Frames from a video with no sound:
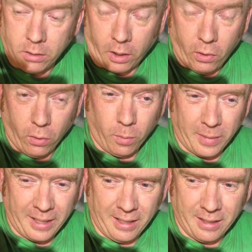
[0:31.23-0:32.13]
So I
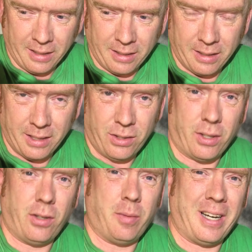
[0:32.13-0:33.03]
normally
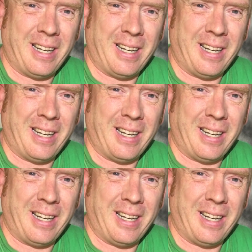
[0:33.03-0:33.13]
try and do about